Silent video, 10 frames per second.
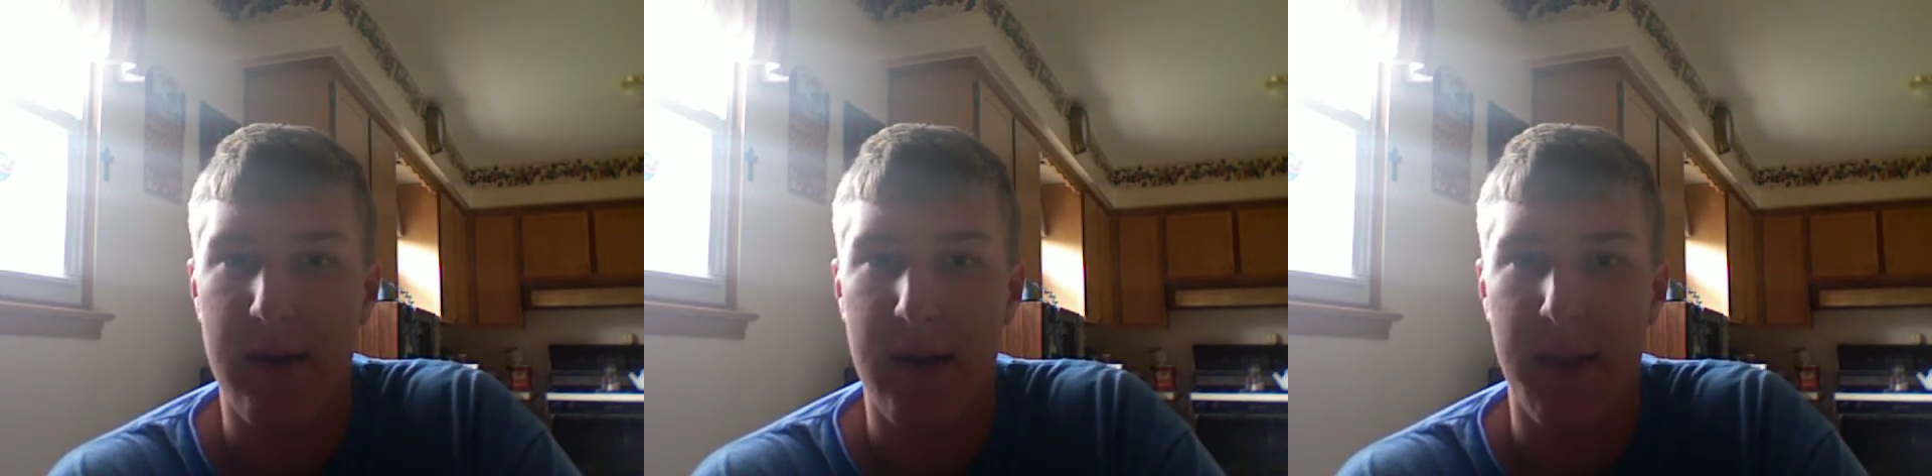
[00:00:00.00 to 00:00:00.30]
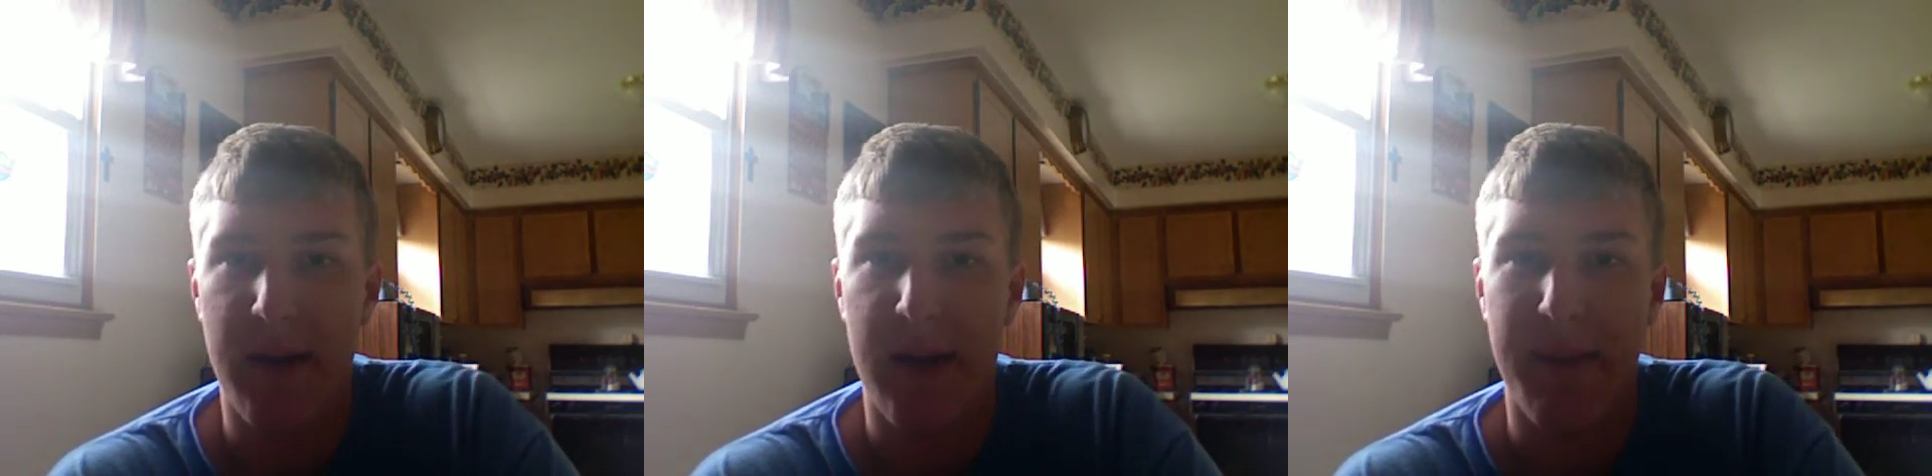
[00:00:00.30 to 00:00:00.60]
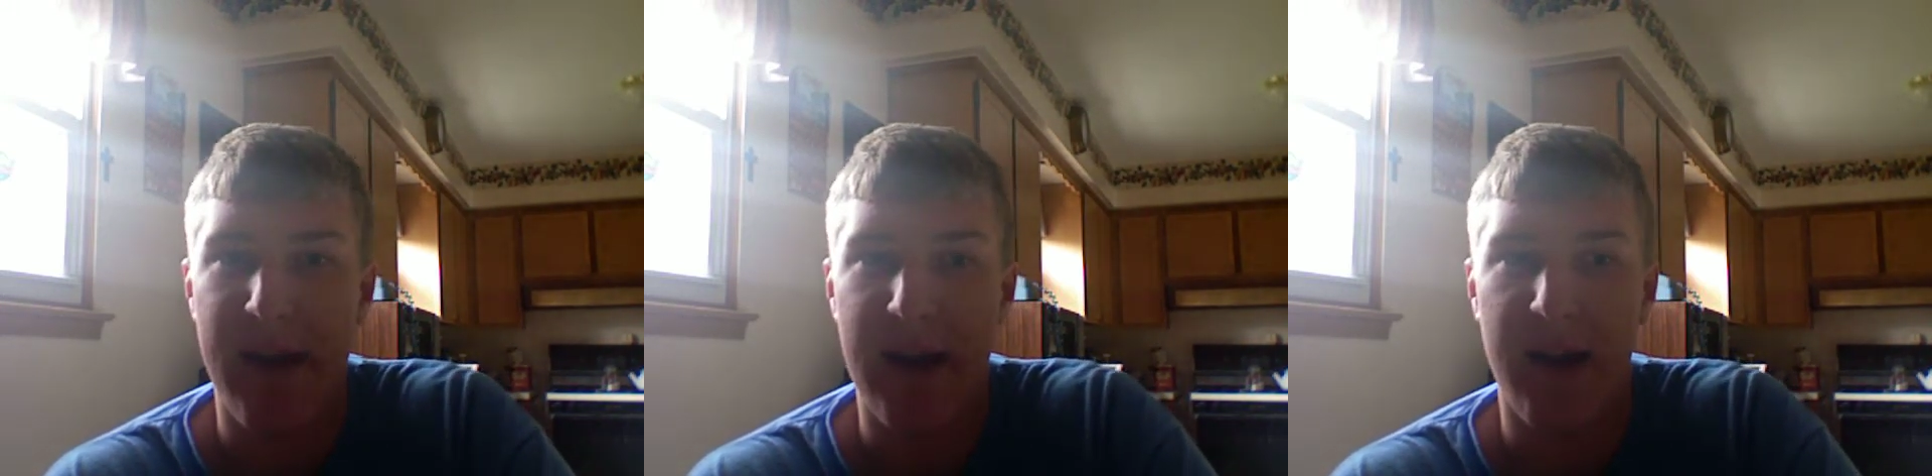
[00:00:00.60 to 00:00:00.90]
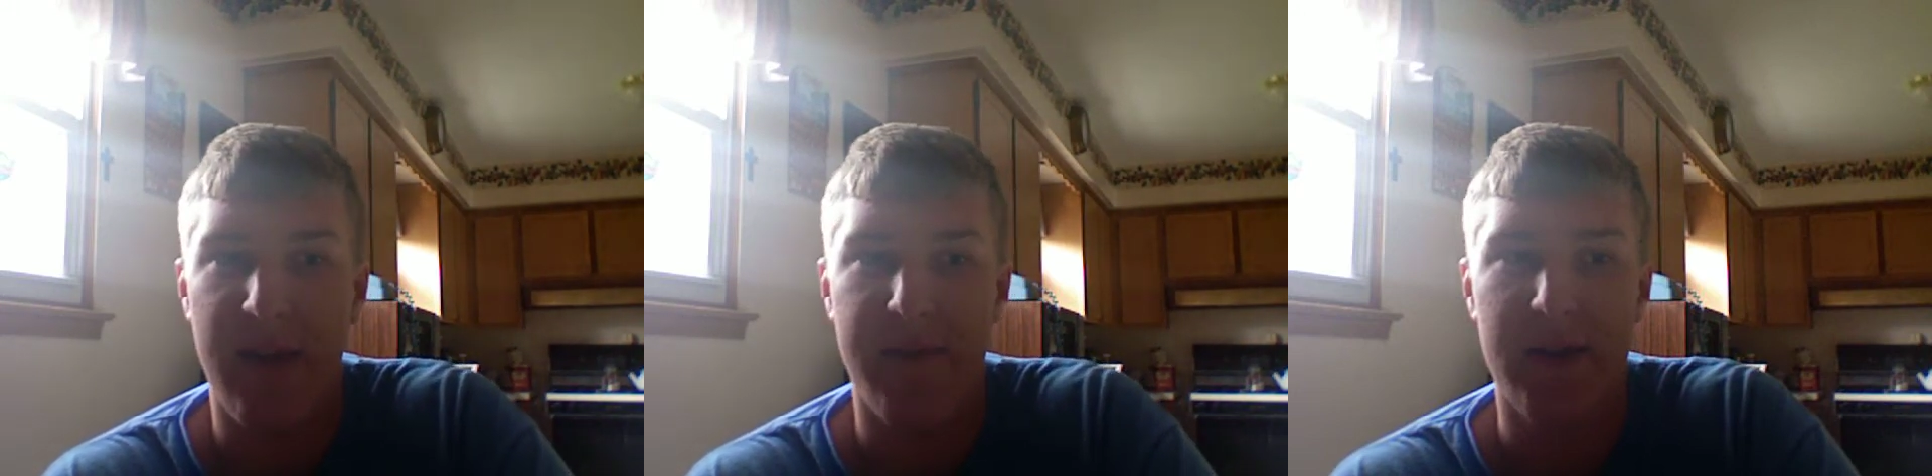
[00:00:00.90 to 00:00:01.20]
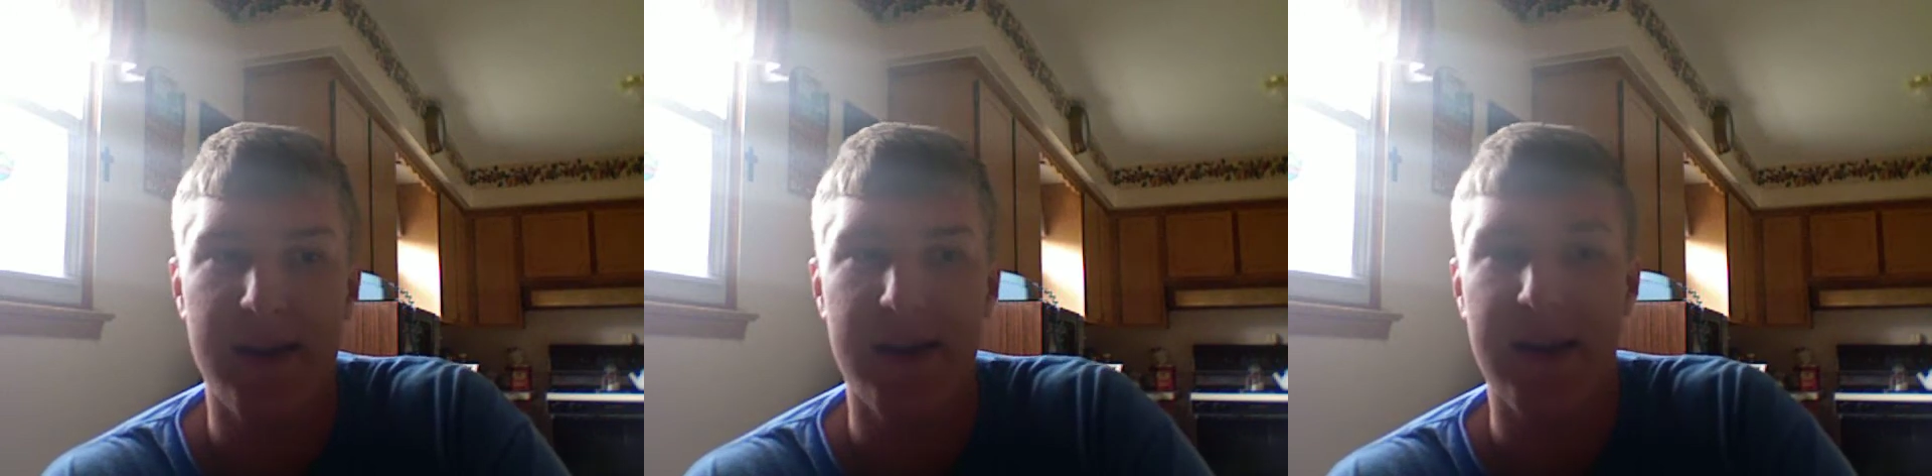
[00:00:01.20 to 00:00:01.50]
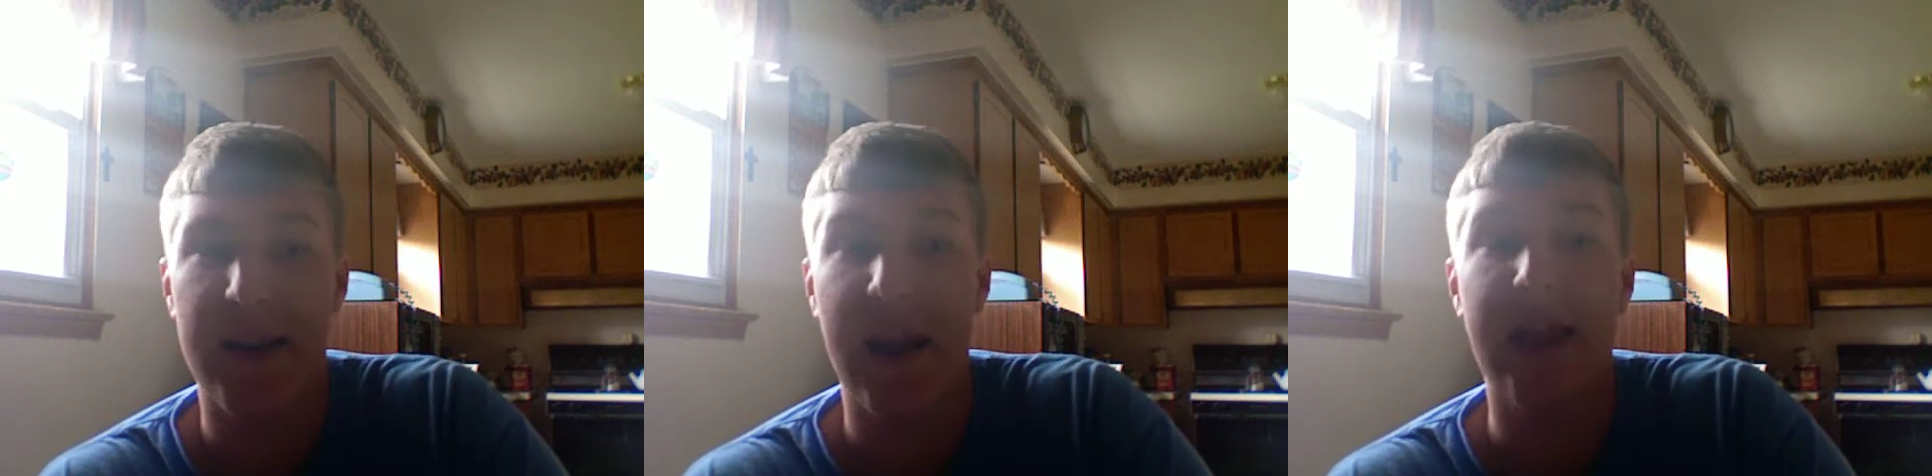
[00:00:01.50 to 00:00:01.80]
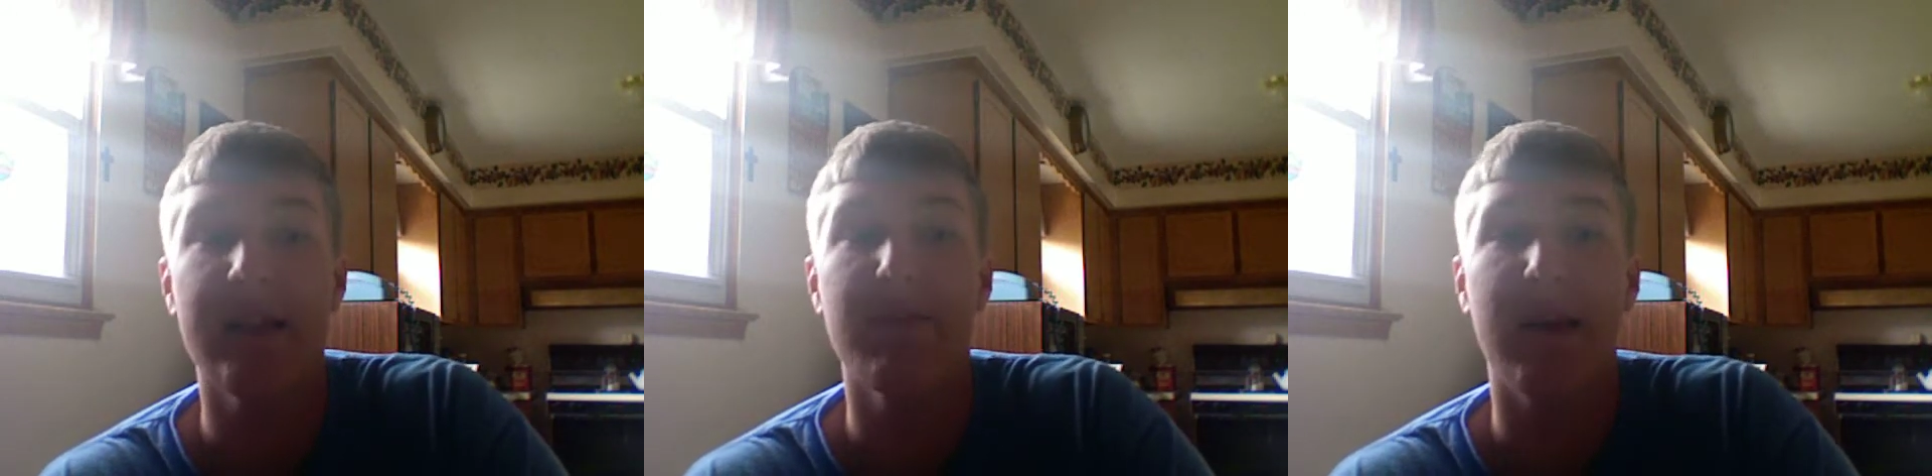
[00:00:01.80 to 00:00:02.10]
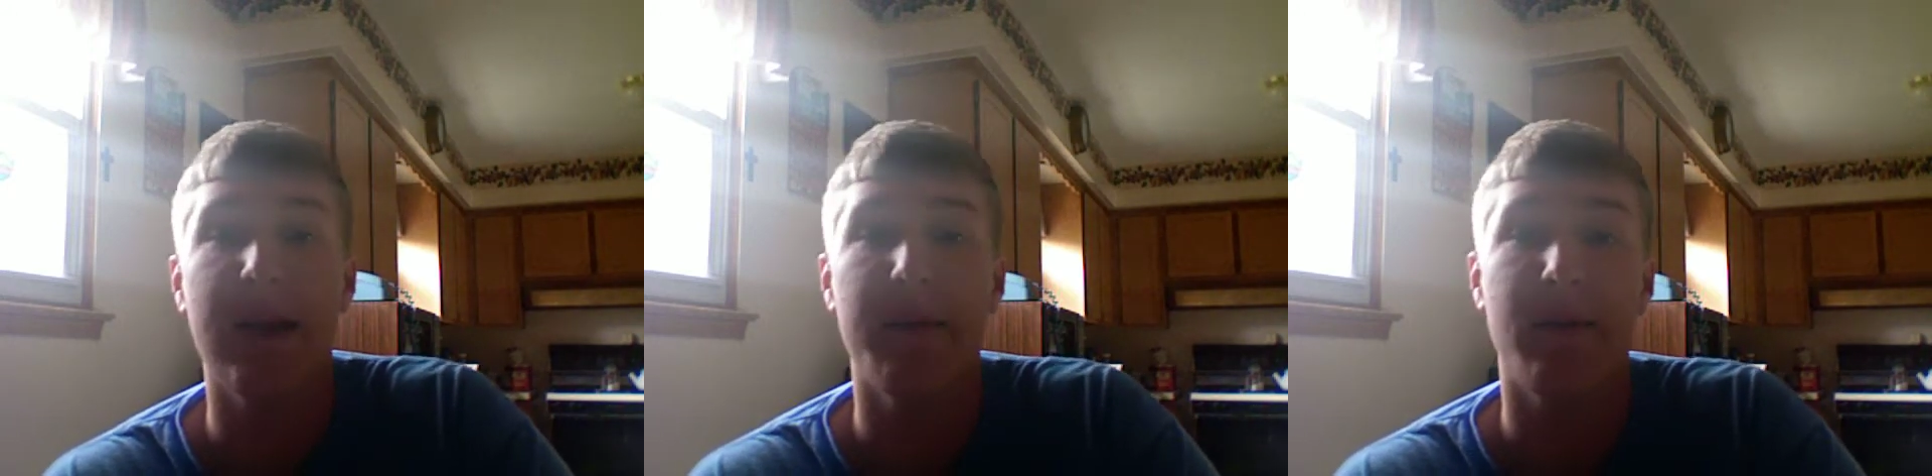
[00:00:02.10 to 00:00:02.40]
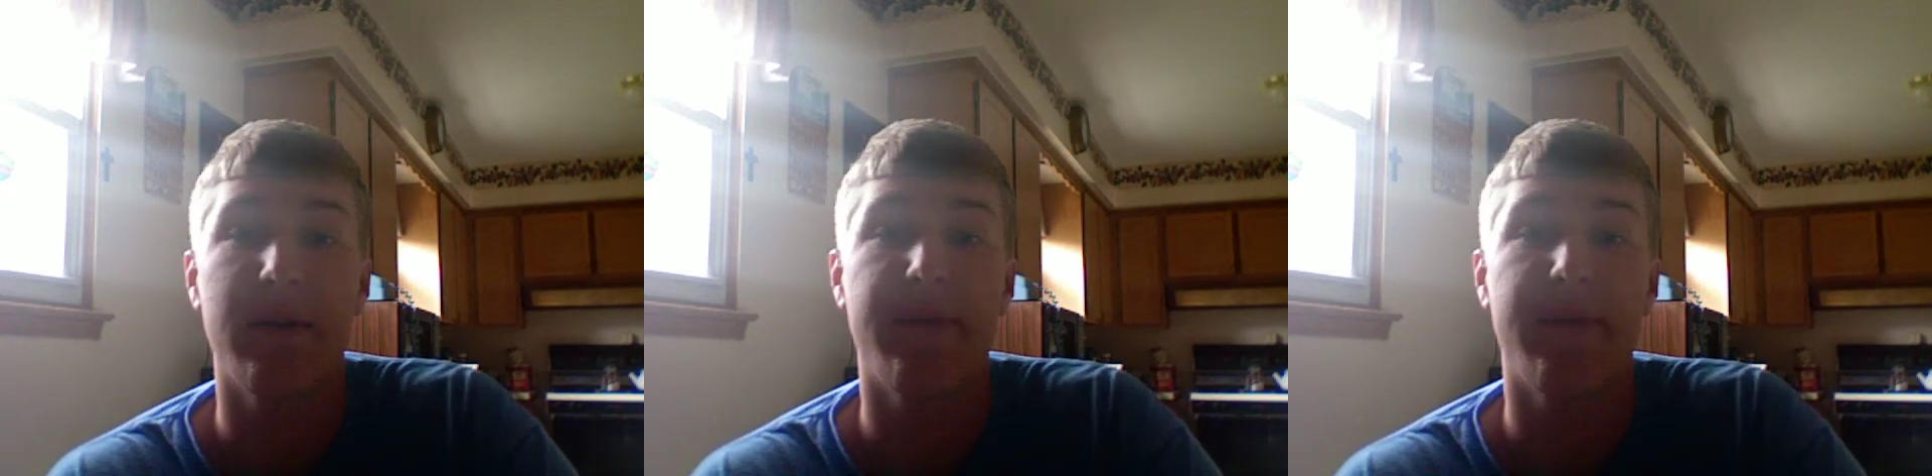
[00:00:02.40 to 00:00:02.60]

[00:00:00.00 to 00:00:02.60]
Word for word: Come out of the MAC conference. then Caleb Campbell, the